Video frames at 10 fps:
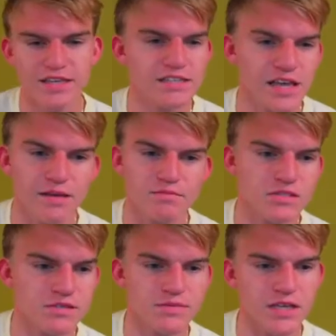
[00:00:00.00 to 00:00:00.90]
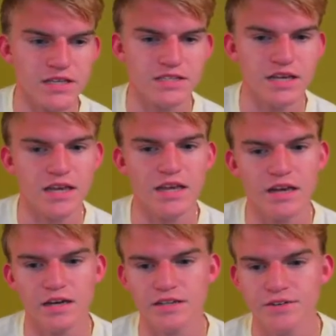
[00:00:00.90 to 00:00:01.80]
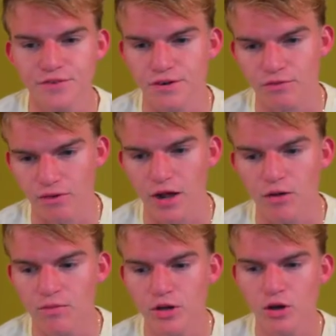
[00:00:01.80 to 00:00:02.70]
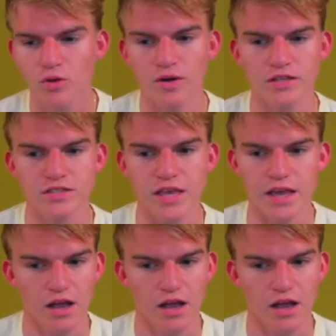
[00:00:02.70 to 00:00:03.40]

this game seems like it's taking in a different realm, where it's like,